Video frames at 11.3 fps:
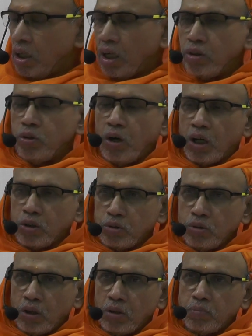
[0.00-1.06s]
and you
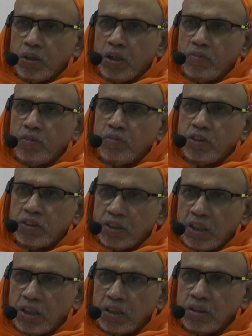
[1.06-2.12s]
argue on behalf of
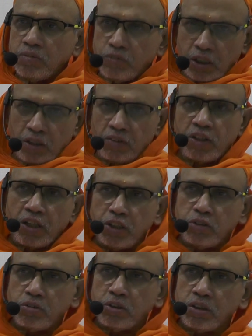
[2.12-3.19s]
desiring, we have a
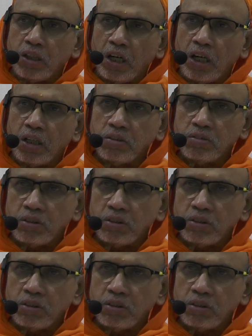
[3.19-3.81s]
right to desire,